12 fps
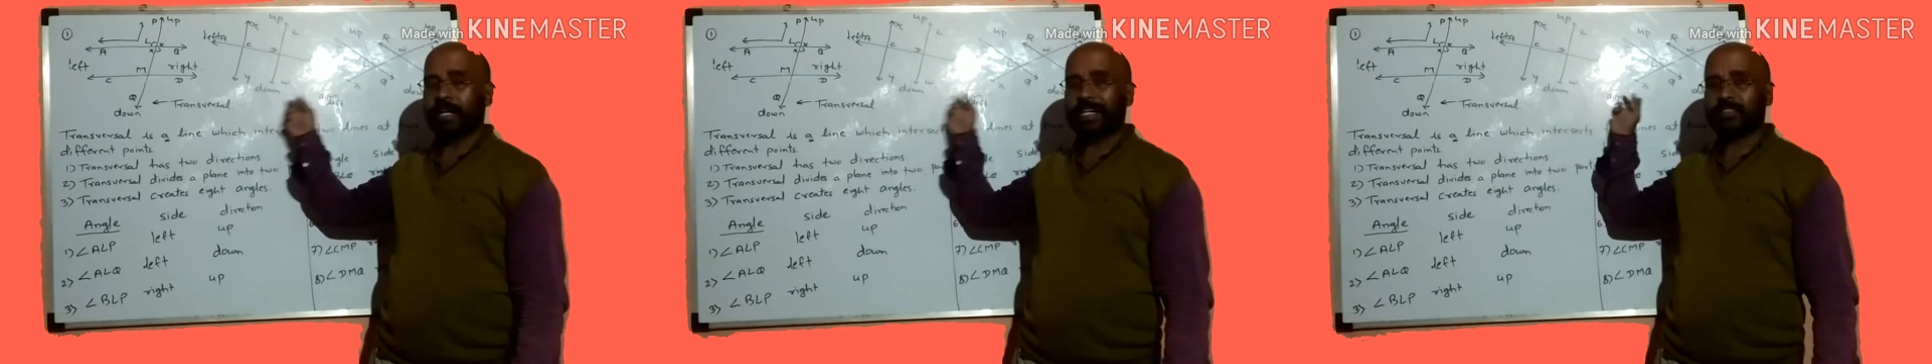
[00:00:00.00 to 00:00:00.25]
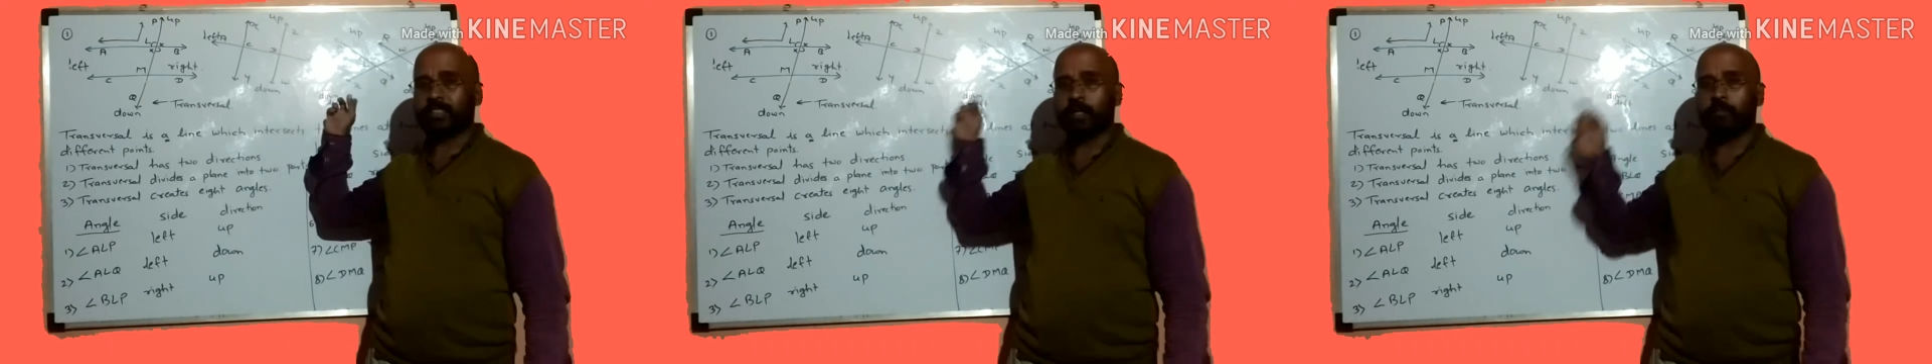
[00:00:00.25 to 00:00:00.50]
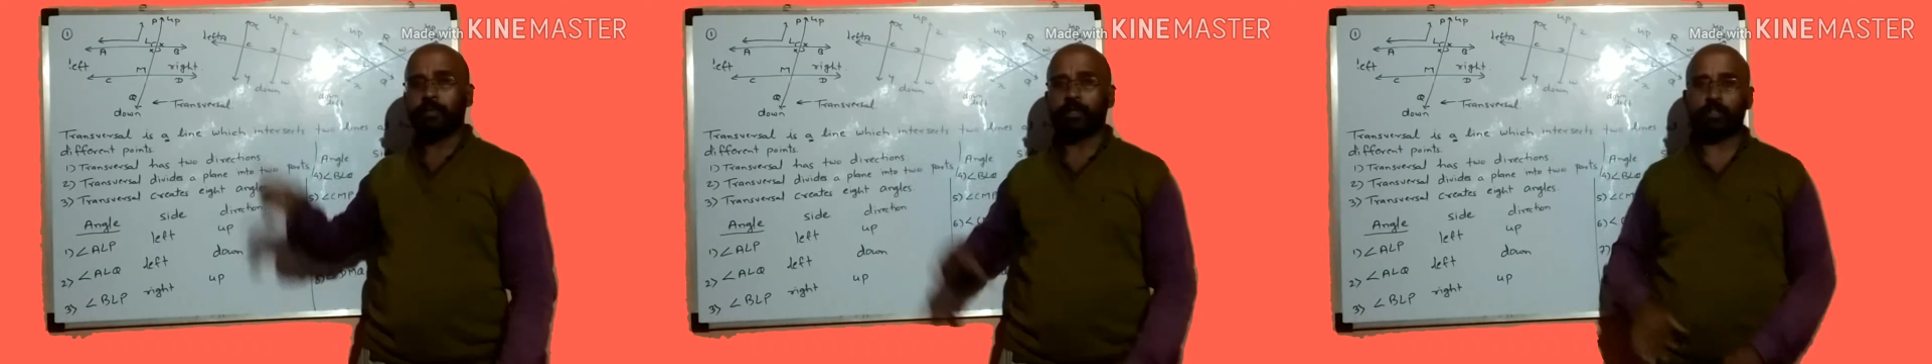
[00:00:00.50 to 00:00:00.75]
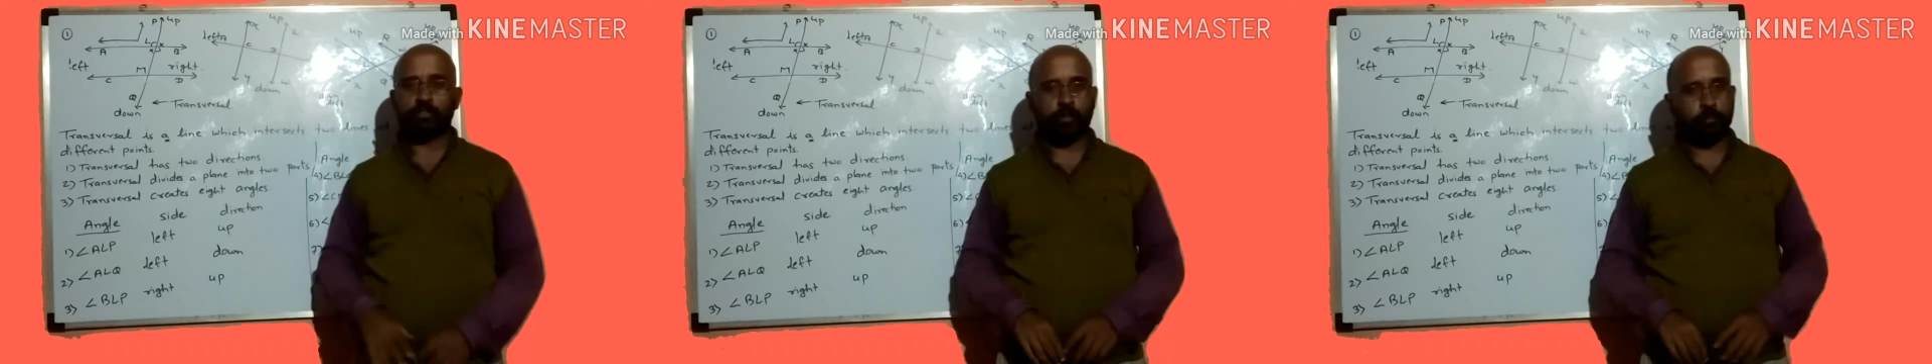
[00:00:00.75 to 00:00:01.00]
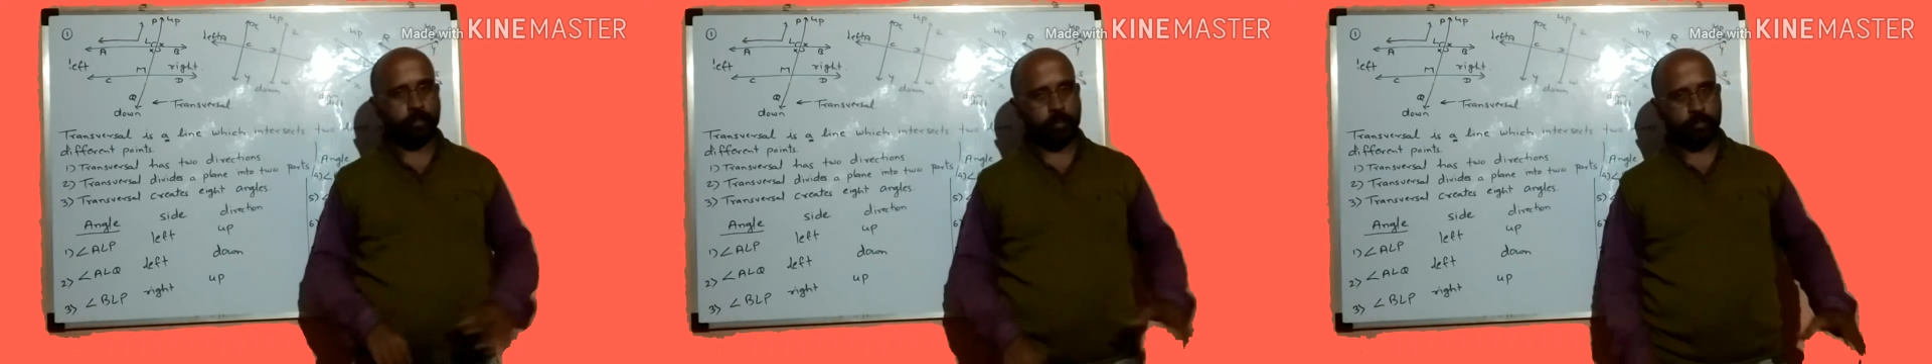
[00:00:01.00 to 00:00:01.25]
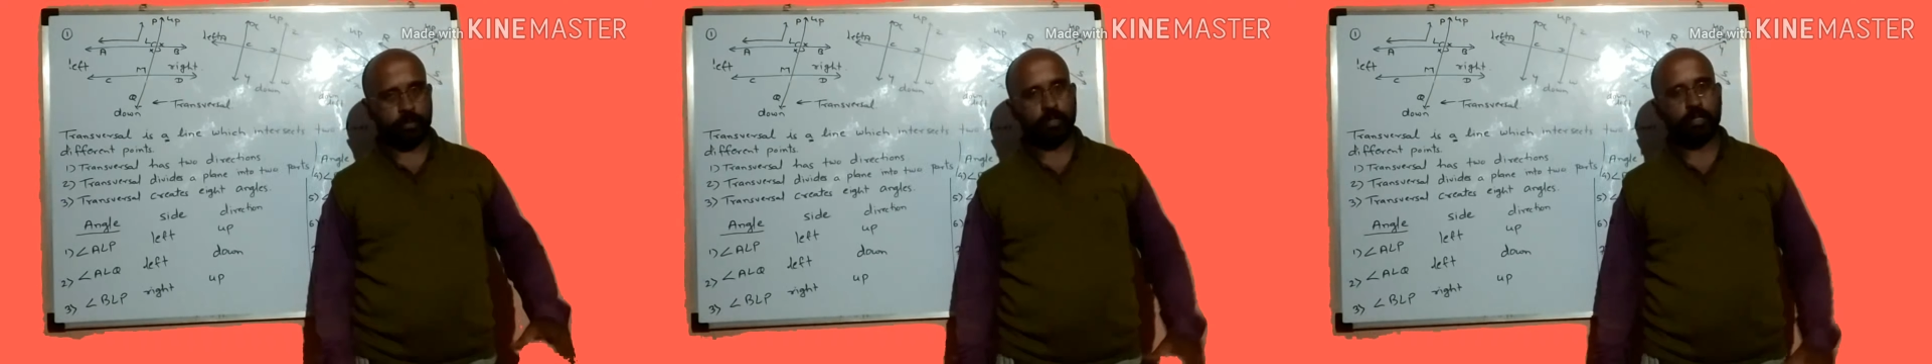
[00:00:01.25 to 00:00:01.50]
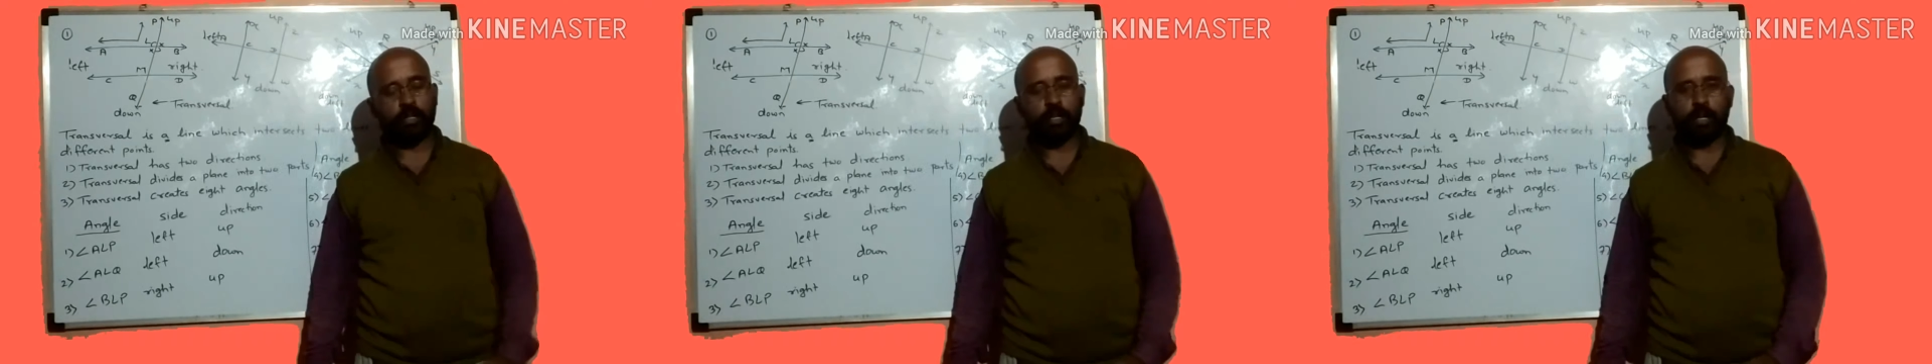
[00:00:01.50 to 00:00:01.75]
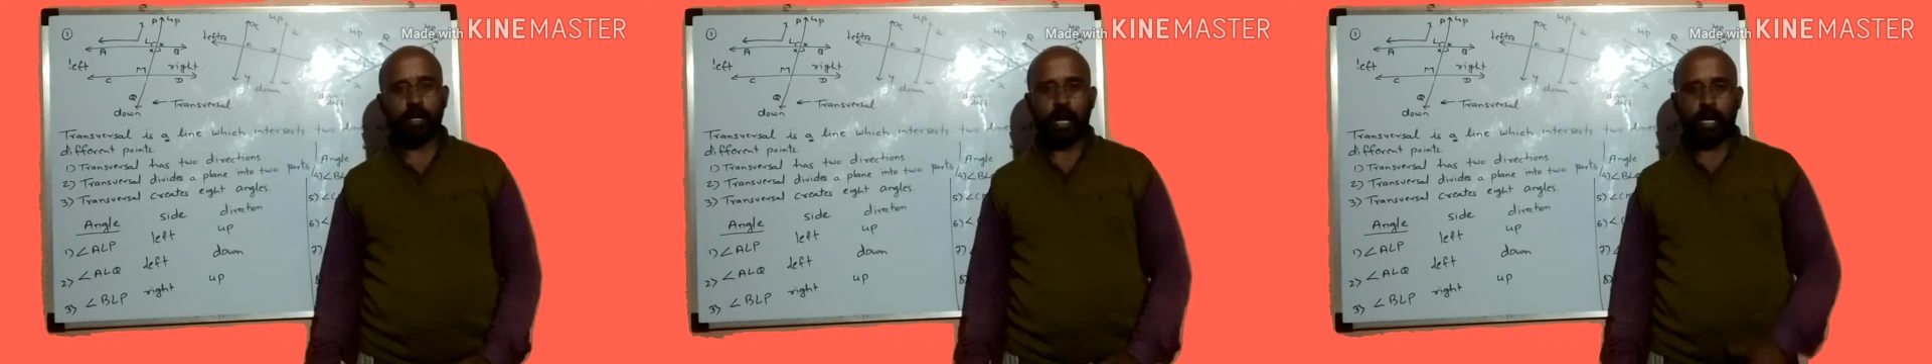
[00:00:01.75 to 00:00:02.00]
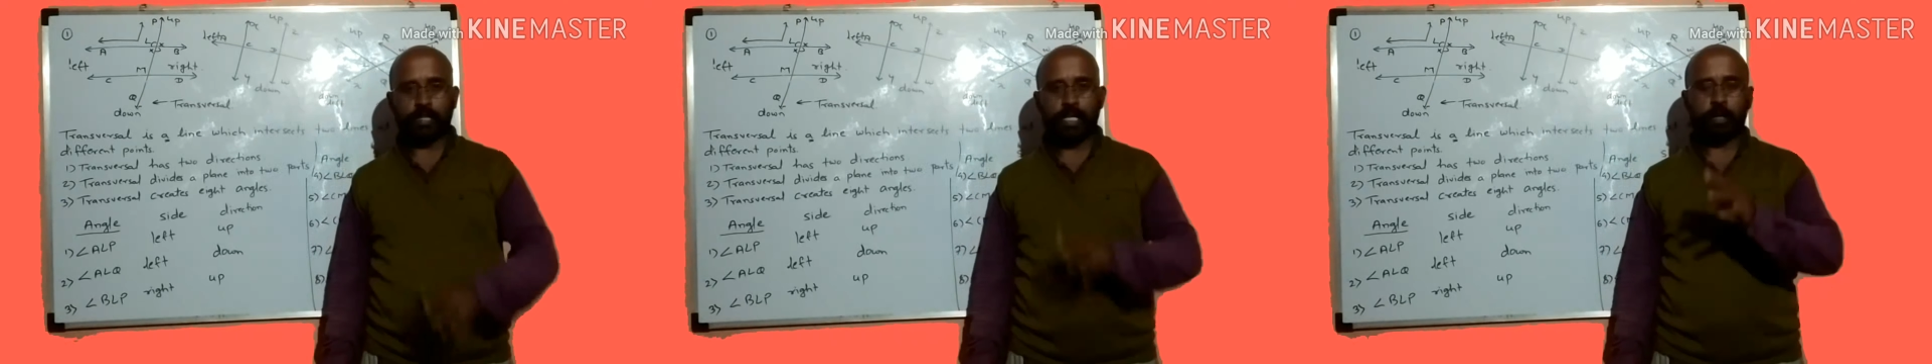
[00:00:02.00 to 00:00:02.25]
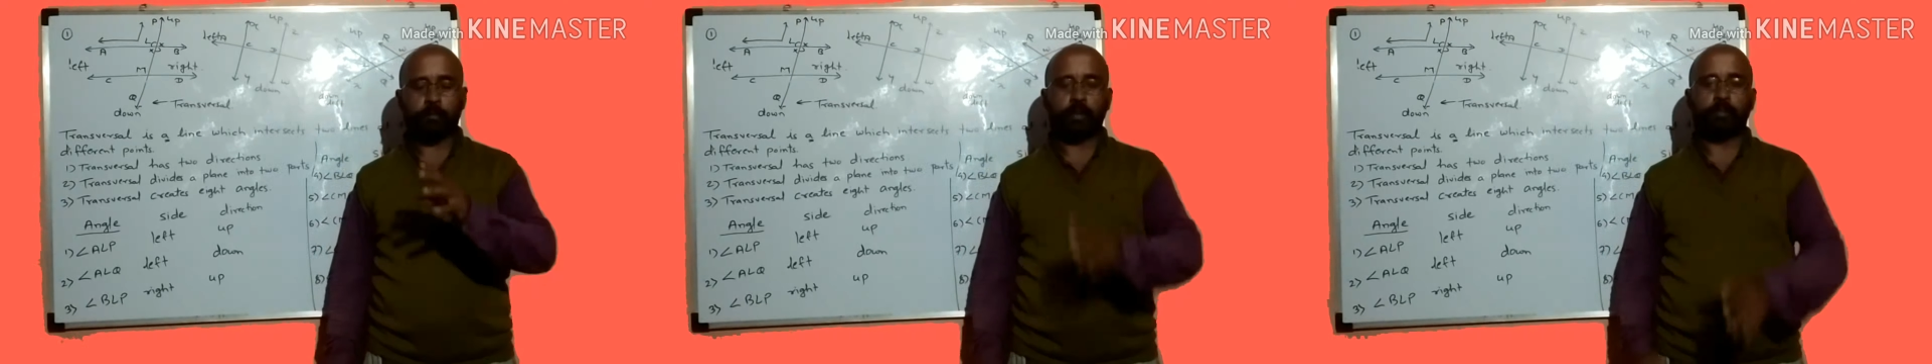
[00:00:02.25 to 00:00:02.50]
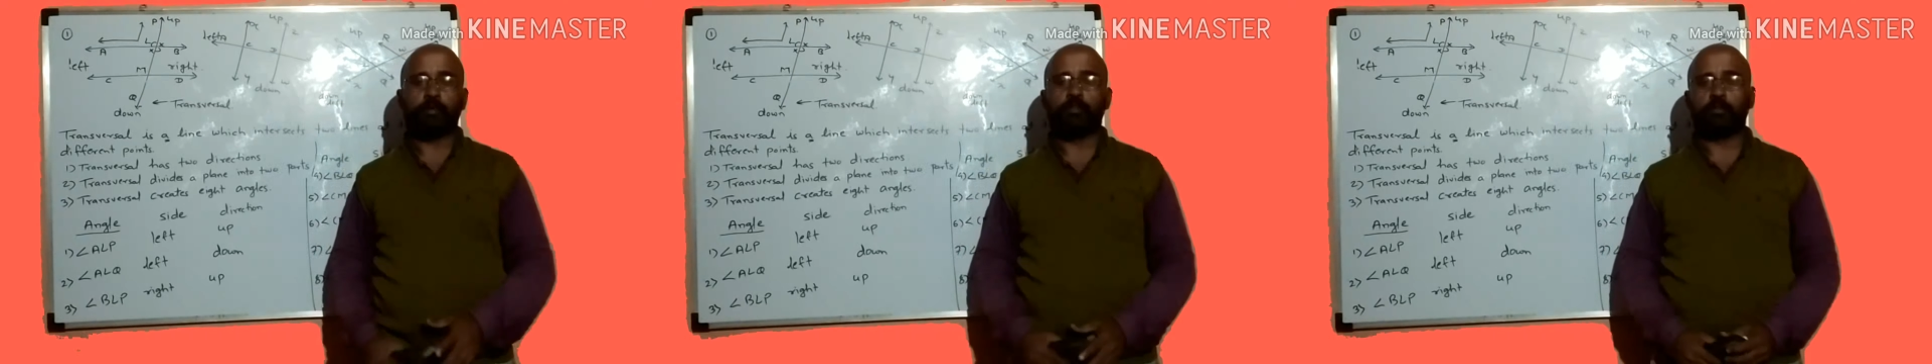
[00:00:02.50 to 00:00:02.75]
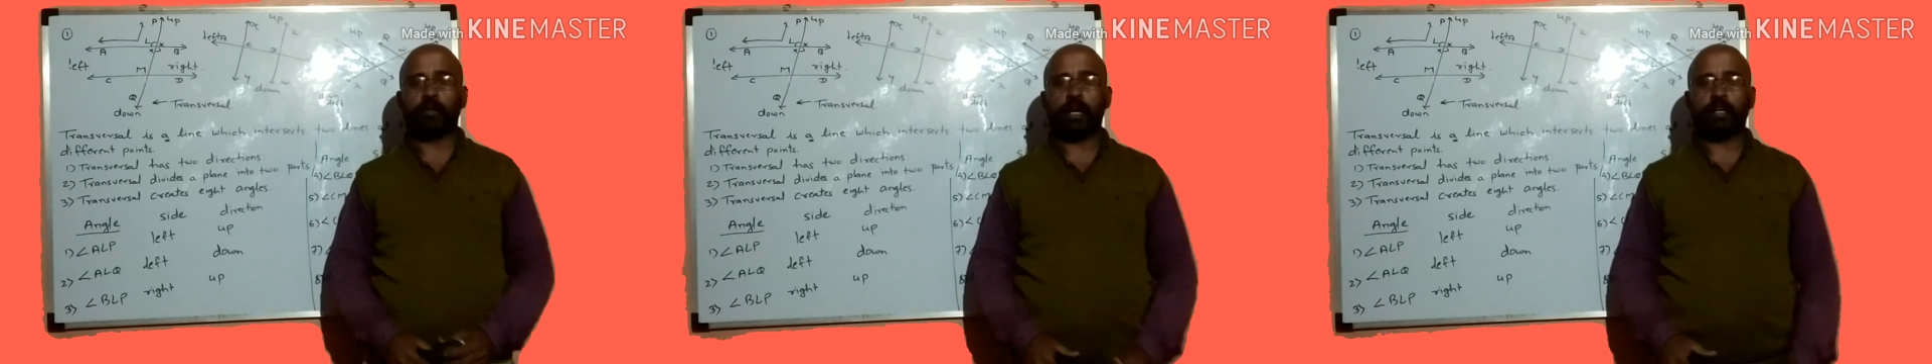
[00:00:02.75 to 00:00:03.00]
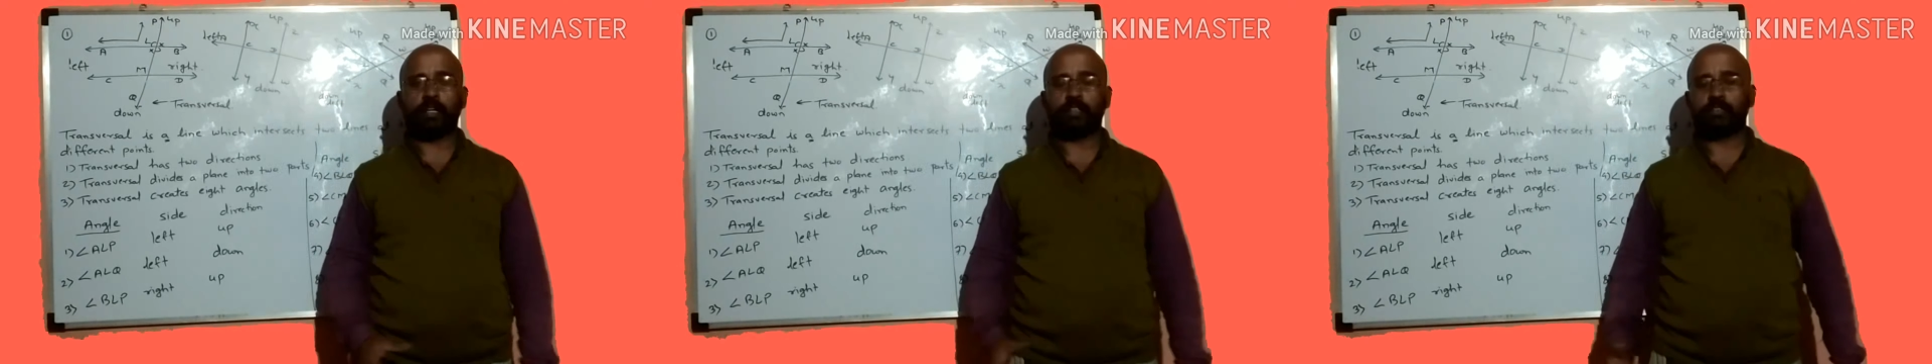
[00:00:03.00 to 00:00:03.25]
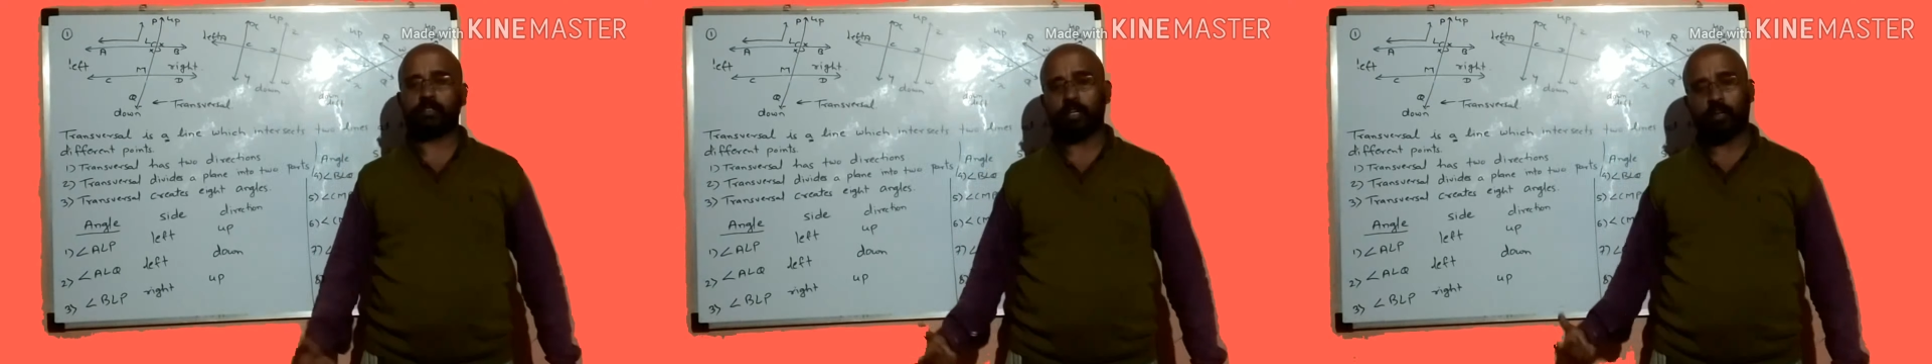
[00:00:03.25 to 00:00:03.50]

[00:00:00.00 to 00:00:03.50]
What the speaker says: write same figures on paper, and that paper will be attached